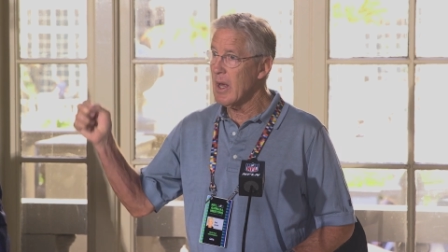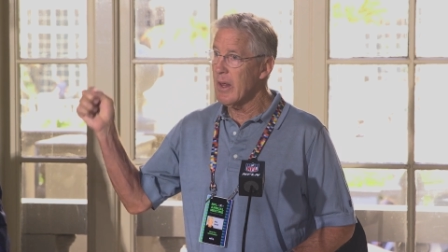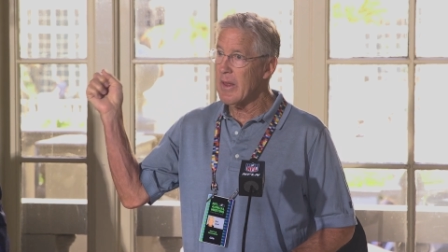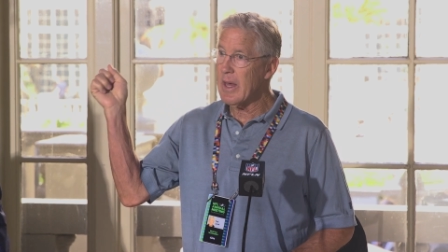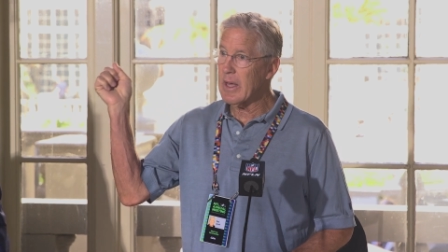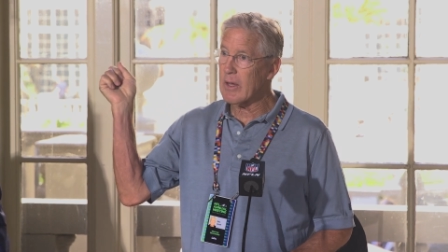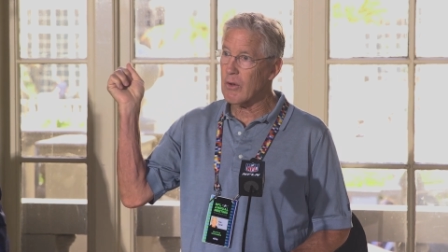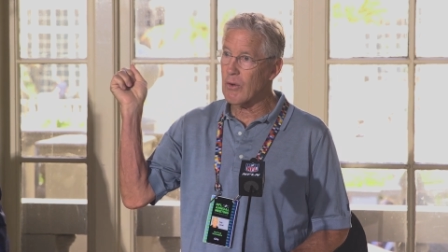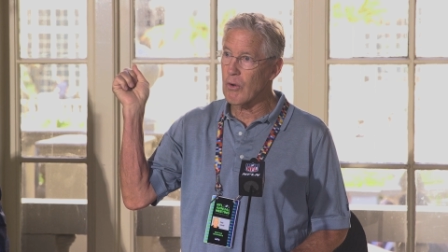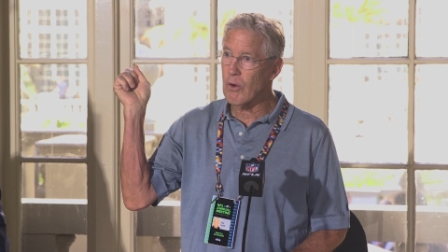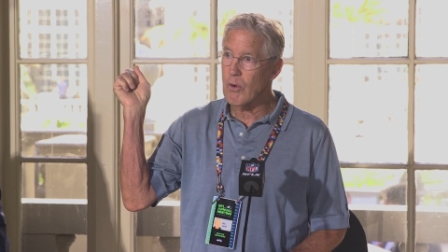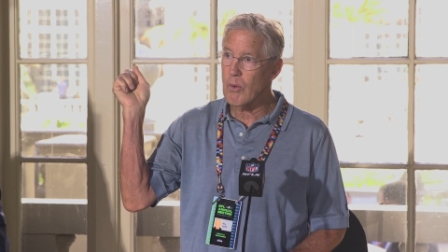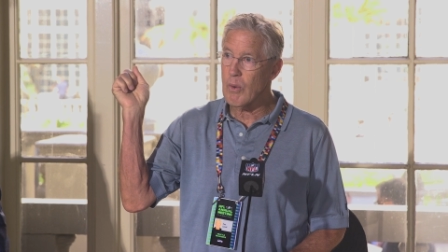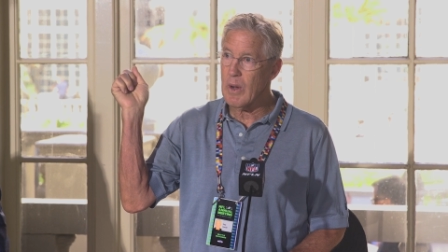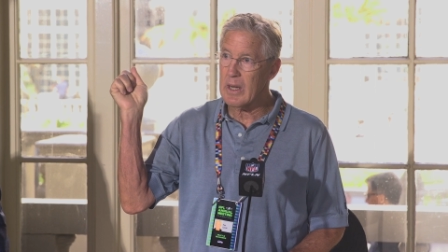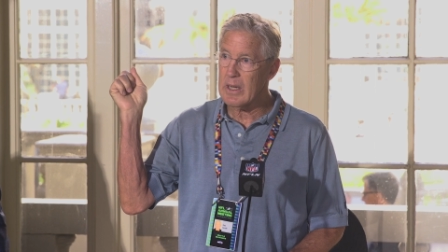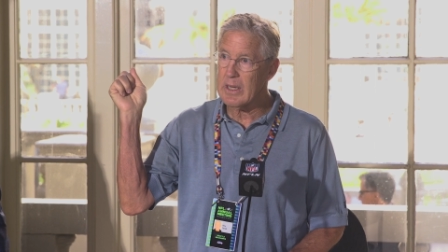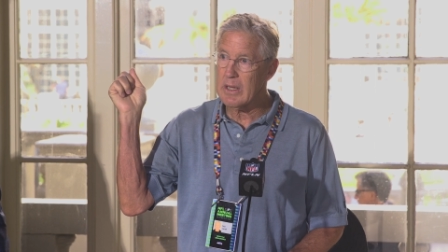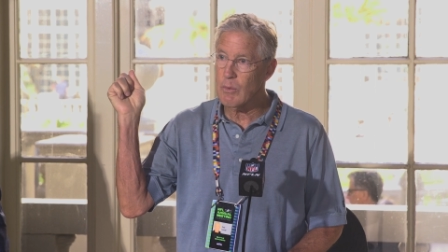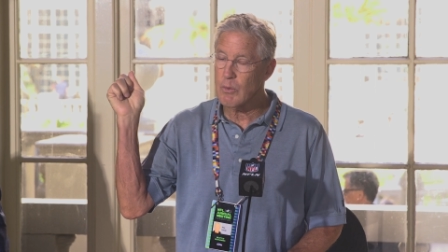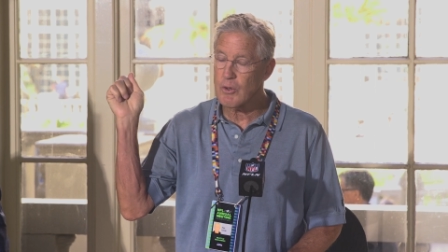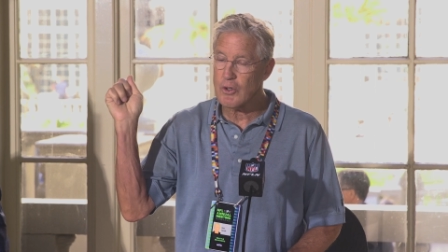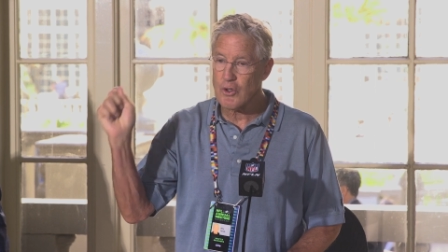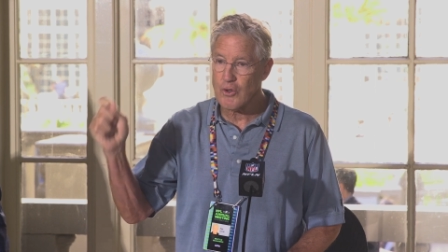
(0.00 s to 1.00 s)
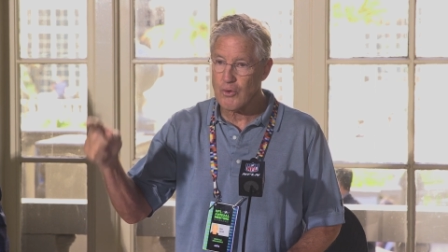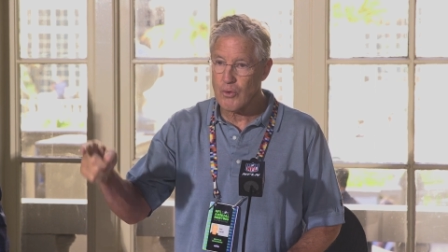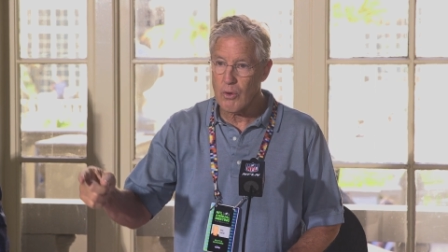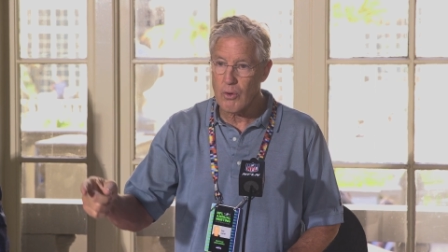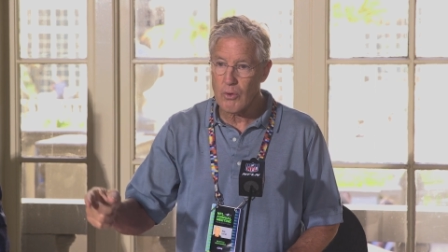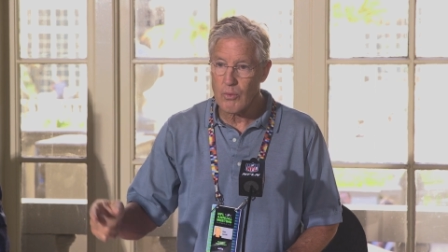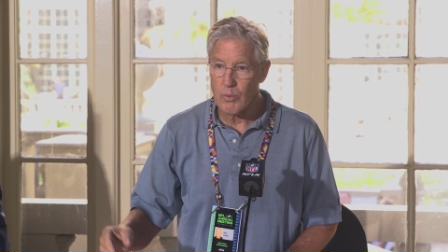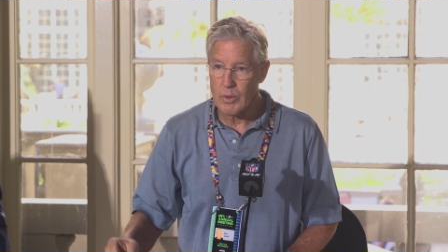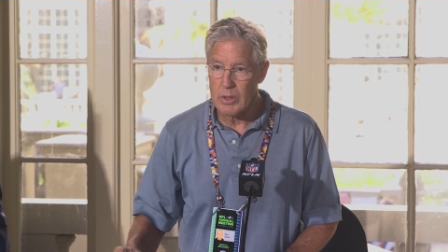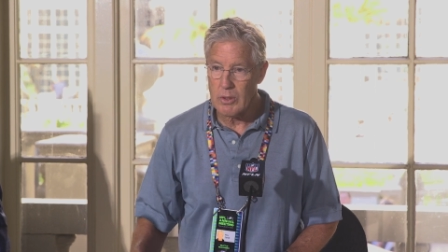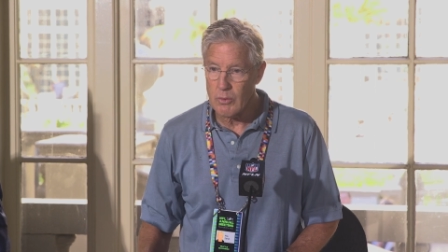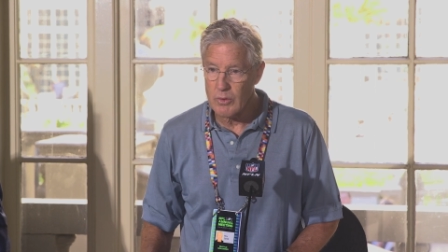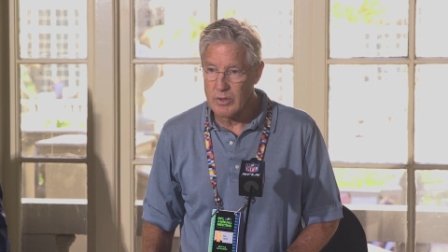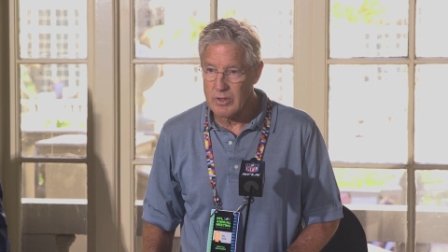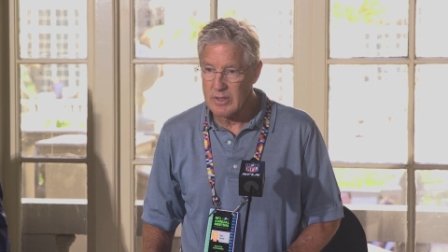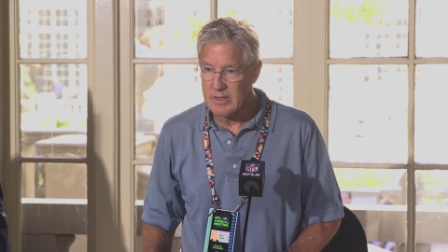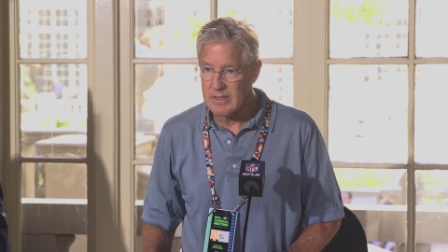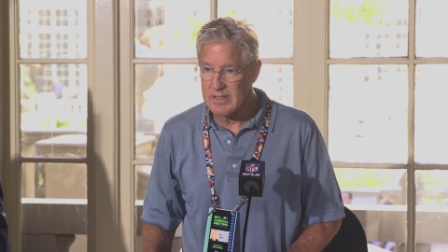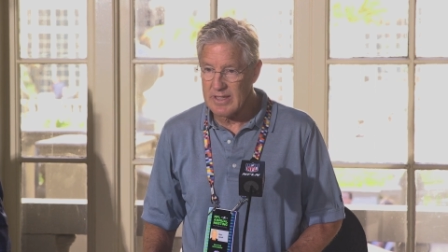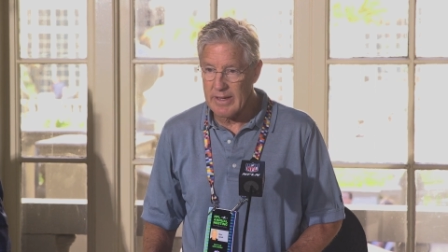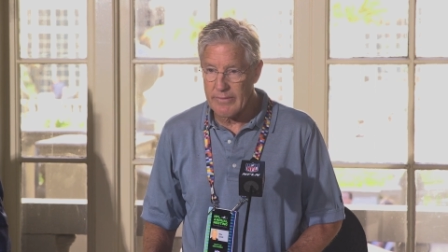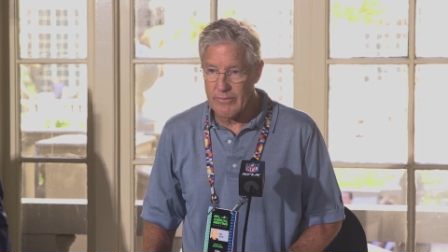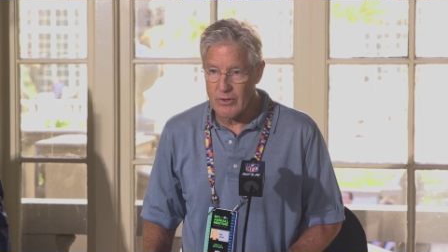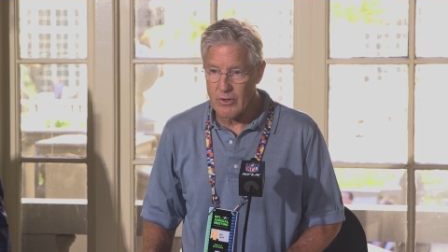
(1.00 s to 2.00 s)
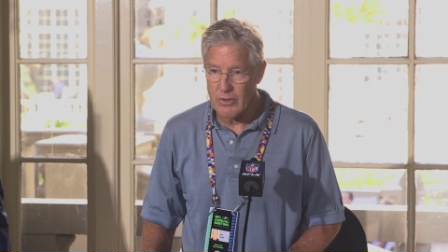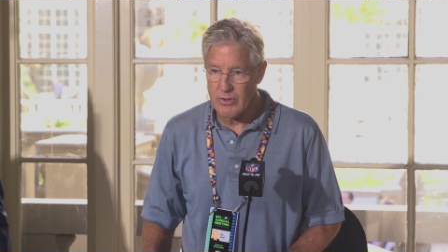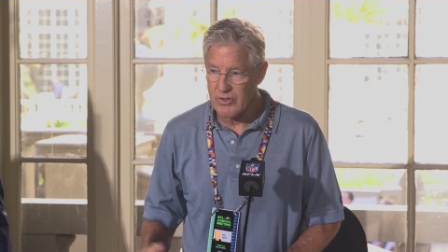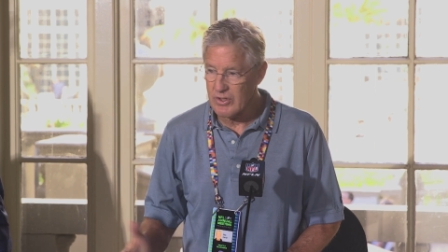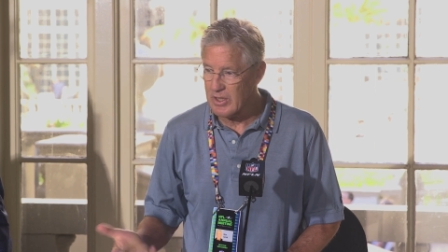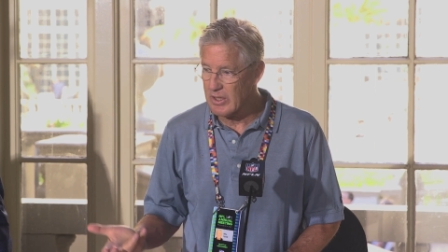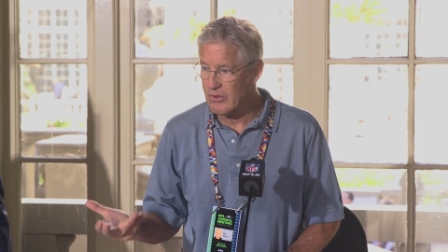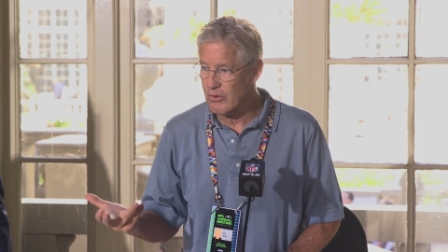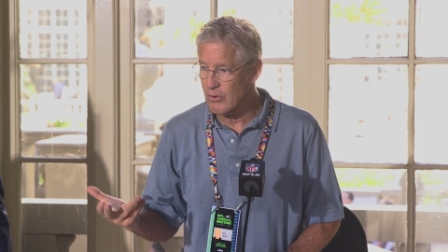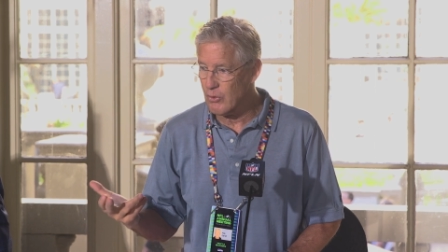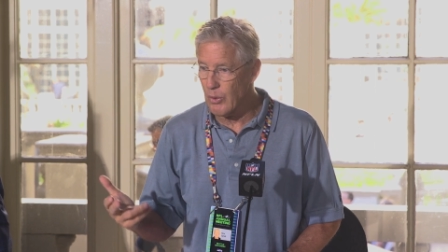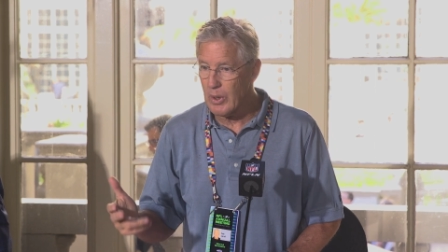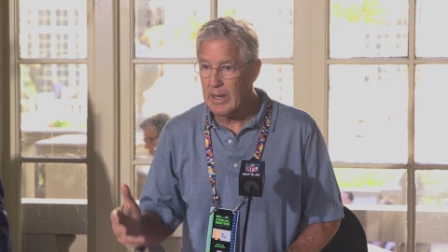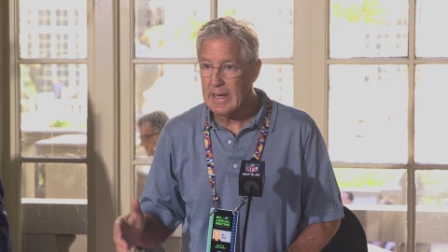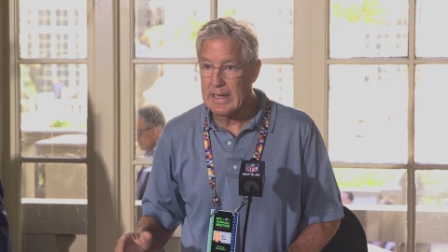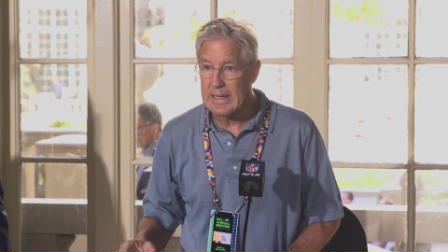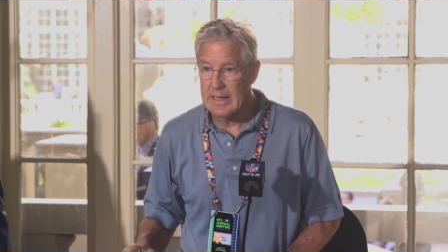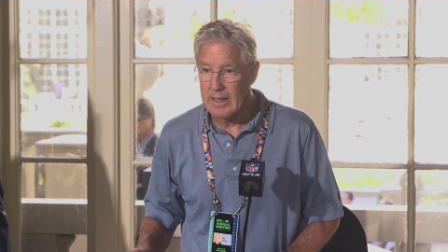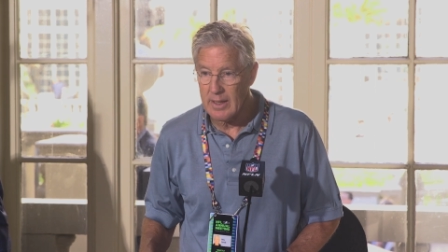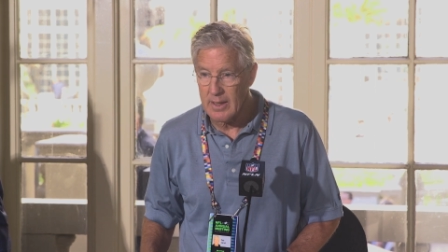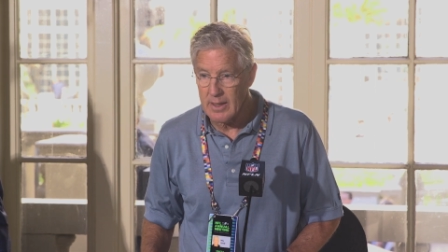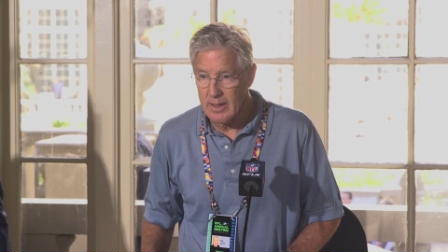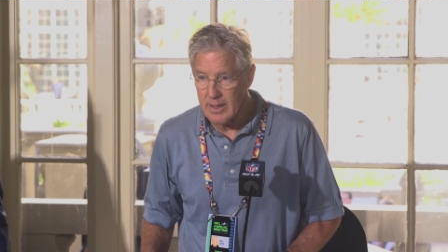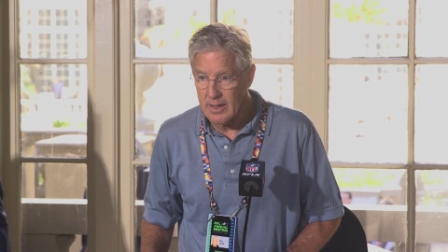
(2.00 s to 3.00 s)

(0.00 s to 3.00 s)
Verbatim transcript: That curl route he was throwing when he was in seventh, sixth grade.